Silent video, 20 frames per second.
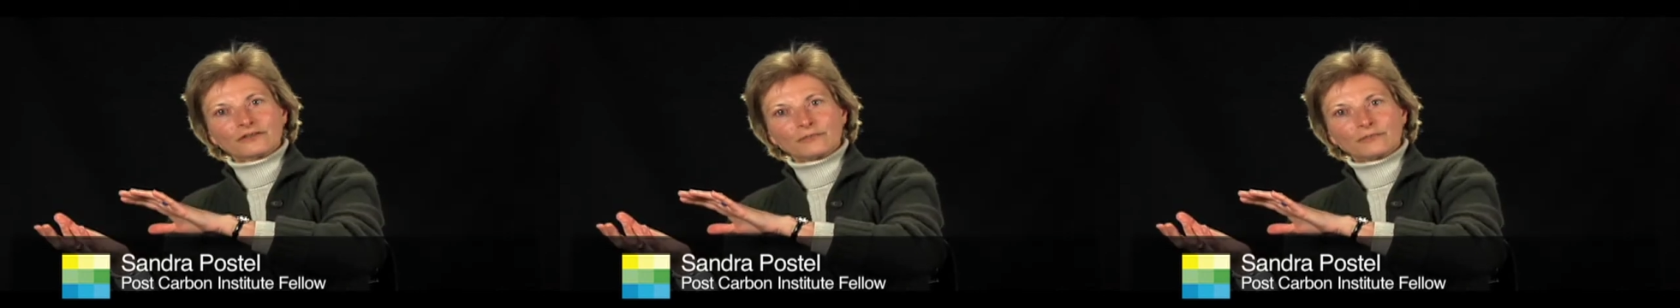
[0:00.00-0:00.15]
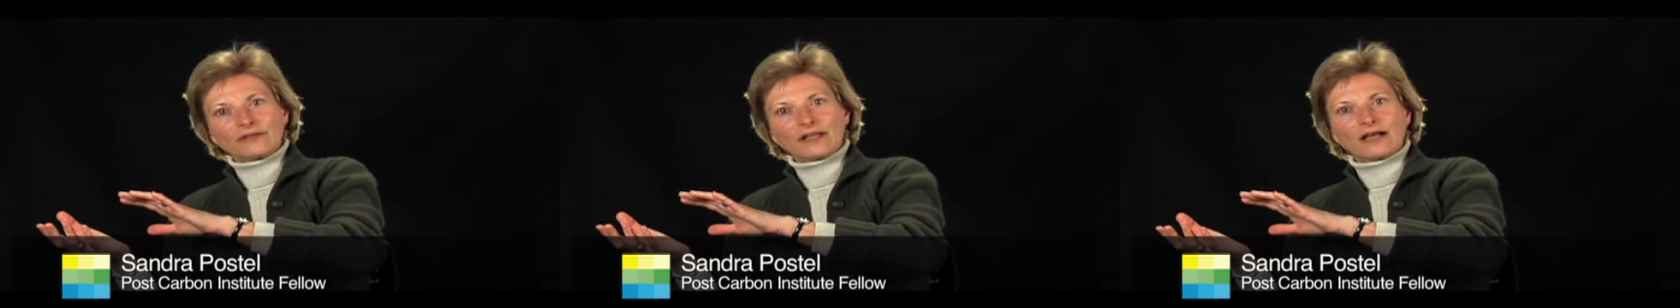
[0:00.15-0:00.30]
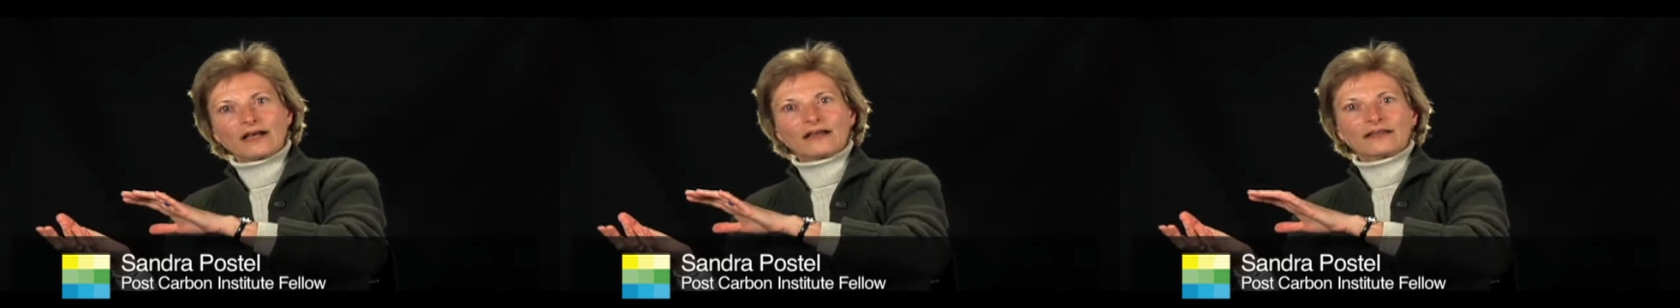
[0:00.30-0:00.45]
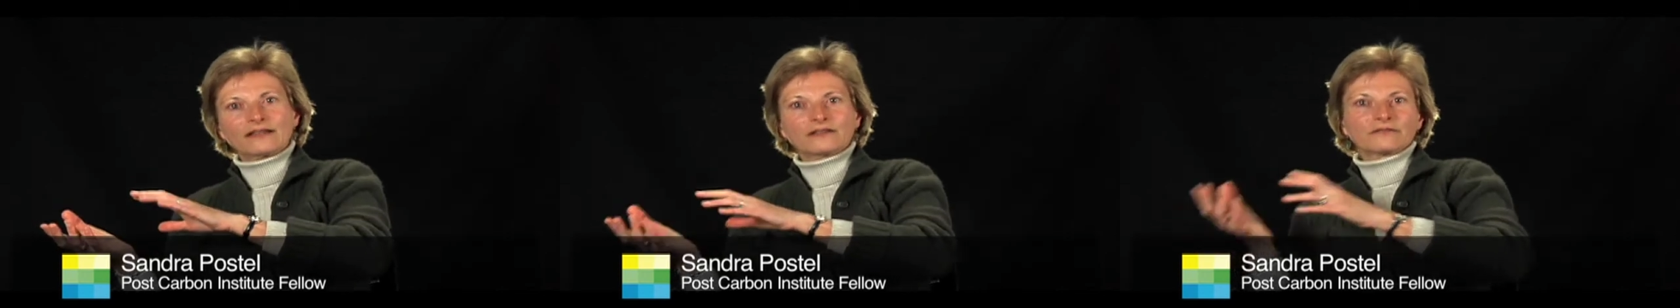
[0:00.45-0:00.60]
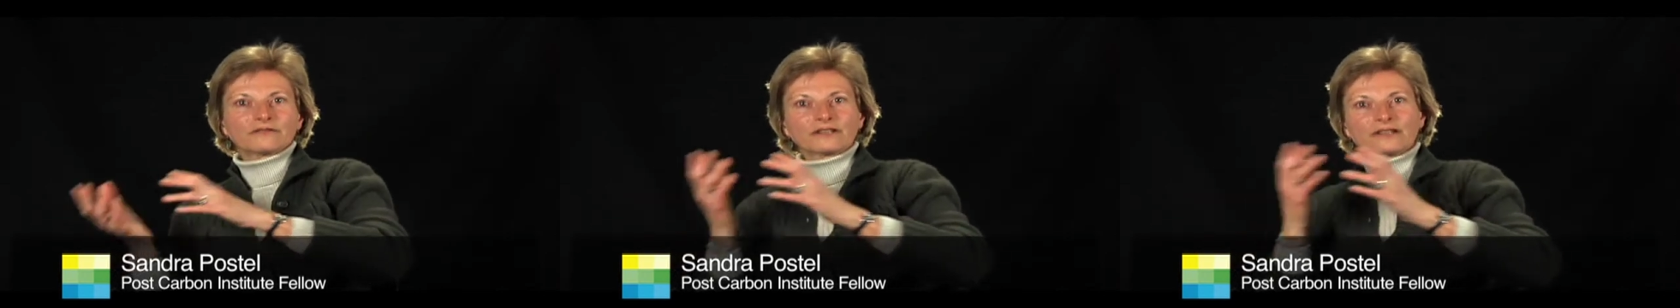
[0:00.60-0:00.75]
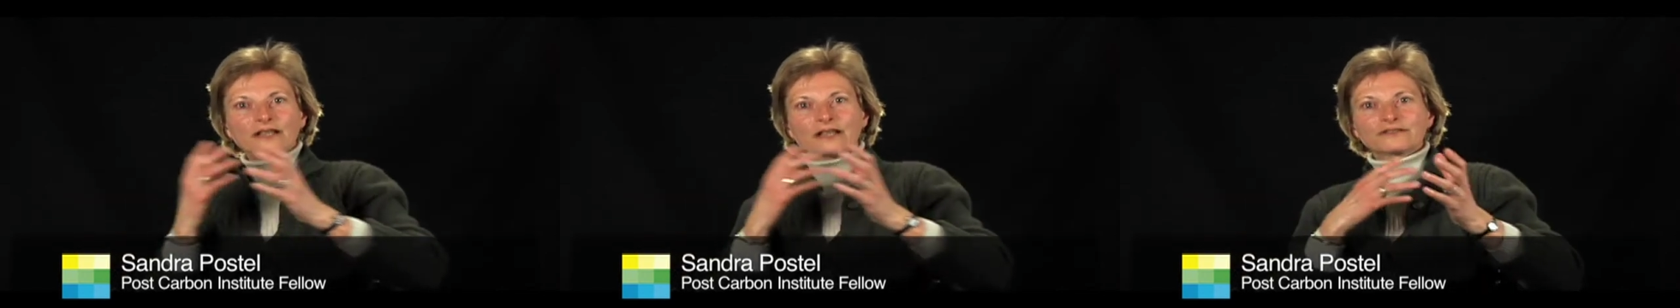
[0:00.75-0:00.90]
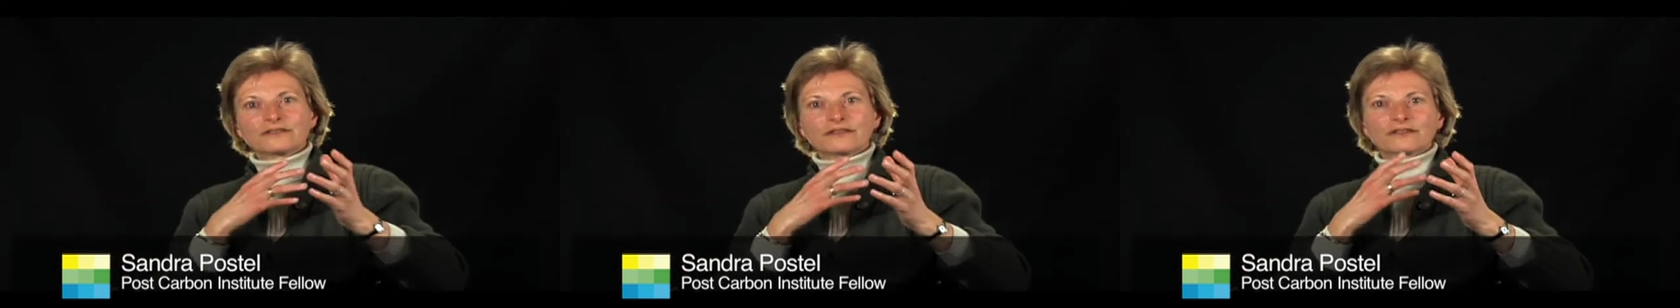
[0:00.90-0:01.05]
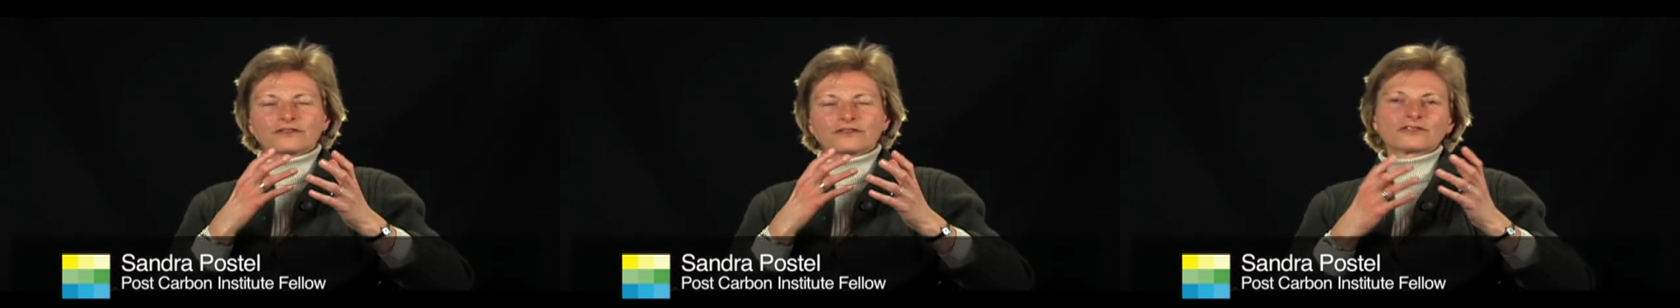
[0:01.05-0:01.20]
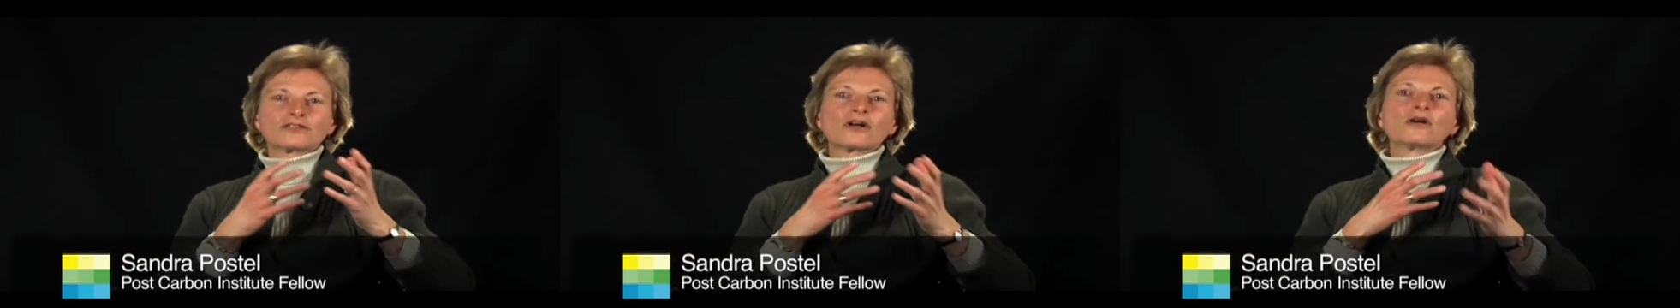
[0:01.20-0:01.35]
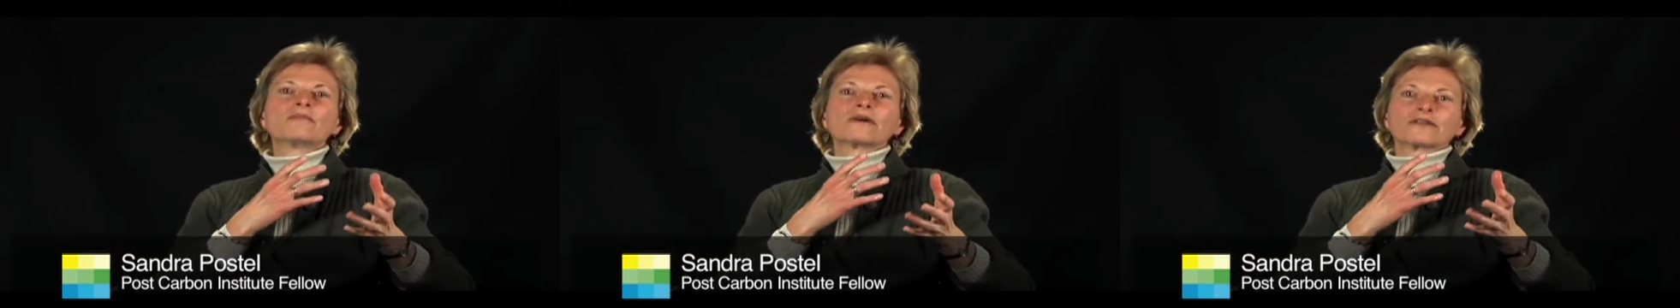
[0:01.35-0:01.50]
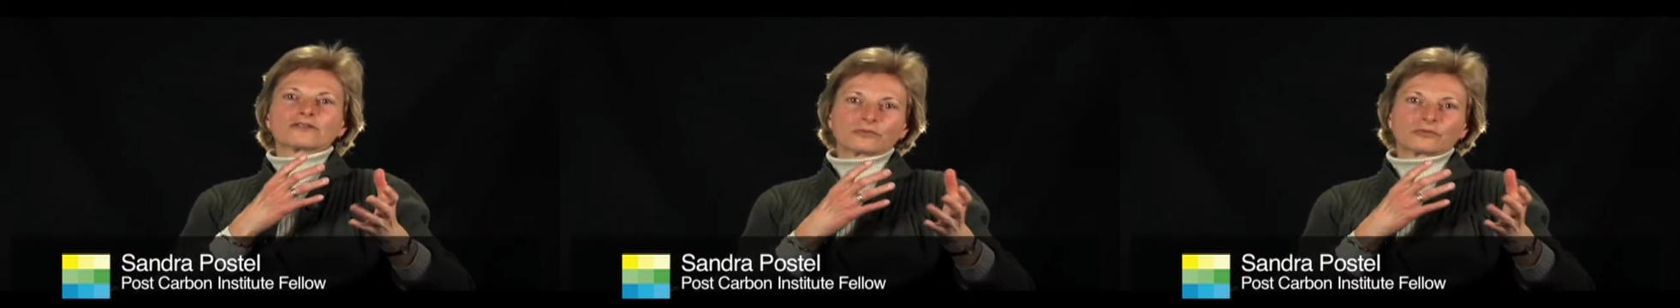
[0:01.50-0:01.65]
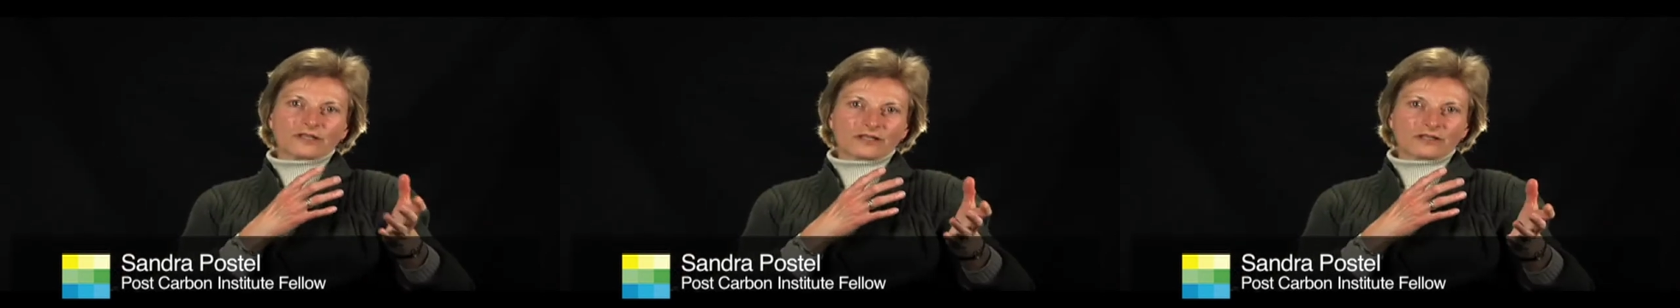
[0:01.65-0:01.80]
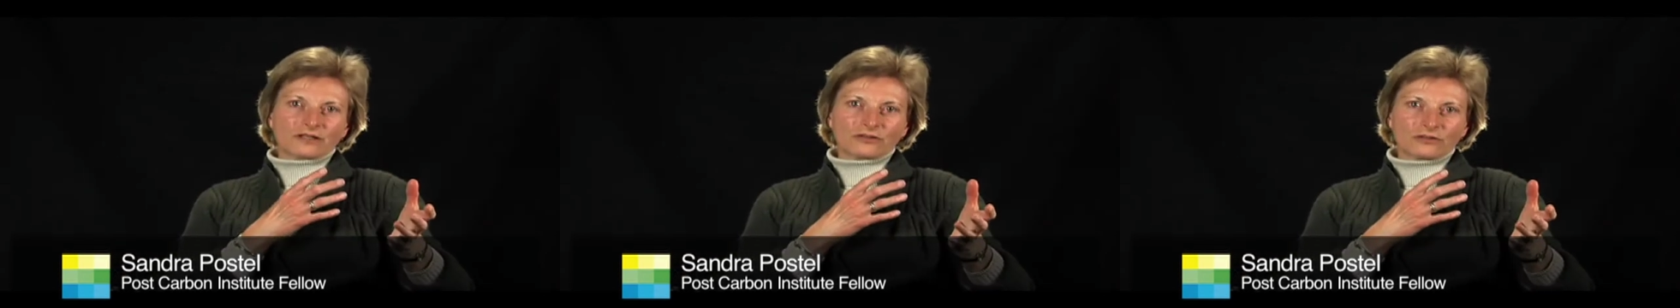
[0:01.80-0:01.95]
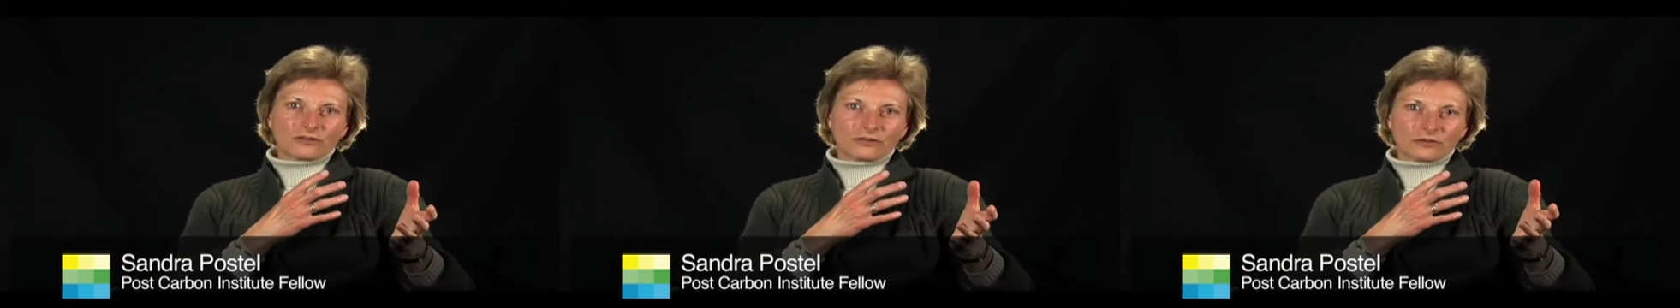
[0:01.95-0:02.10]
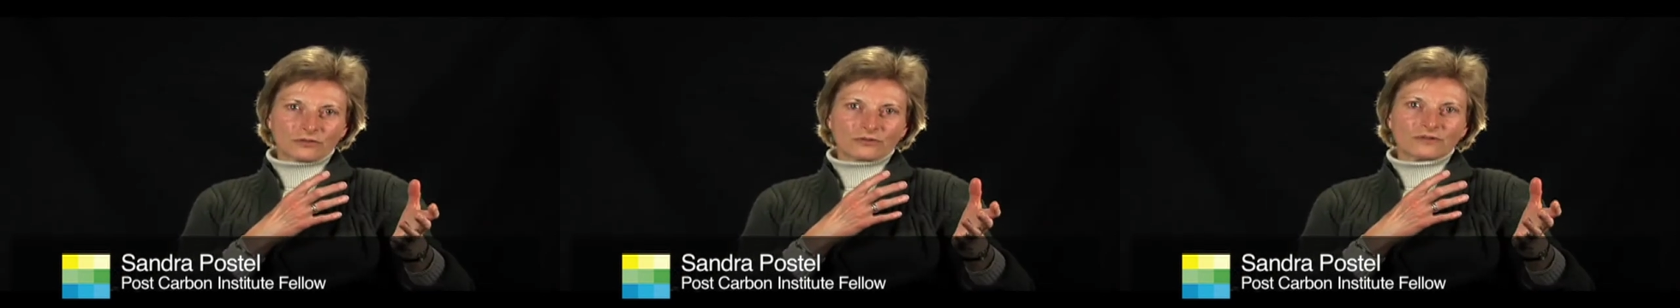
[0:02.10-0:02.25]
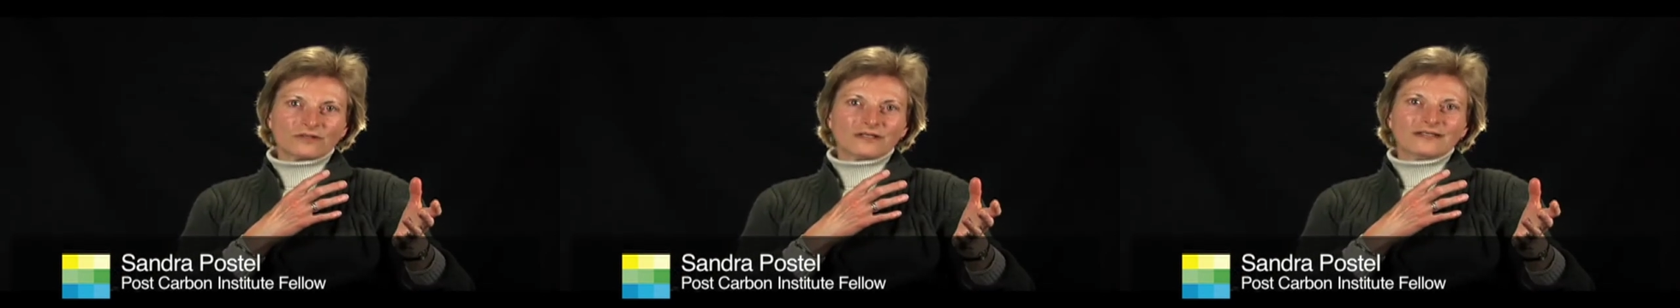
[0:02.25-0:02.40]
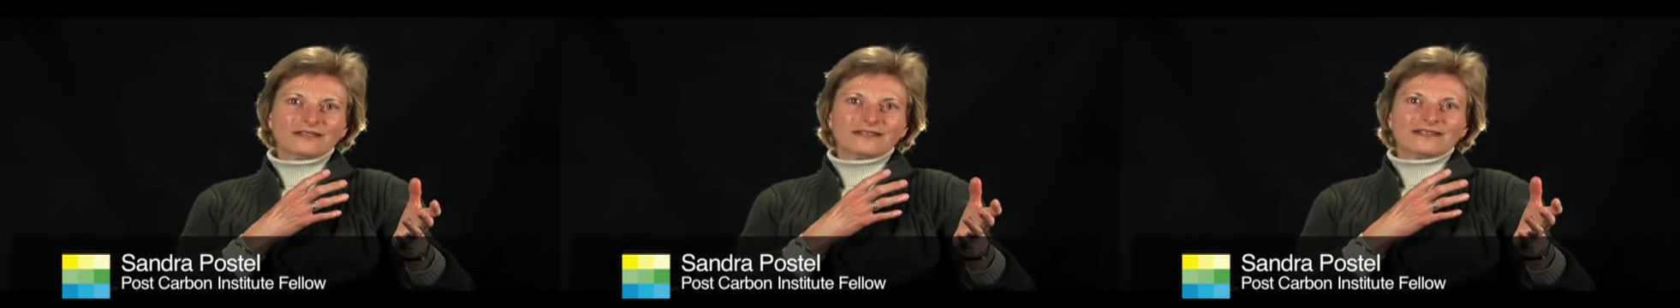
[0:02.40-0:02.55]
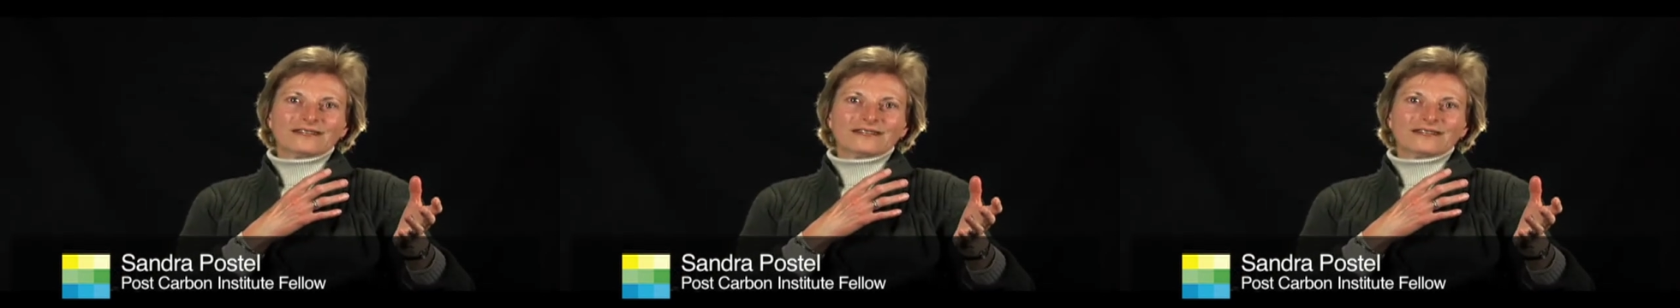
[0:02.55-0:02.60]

supply and realizing there's so much we can do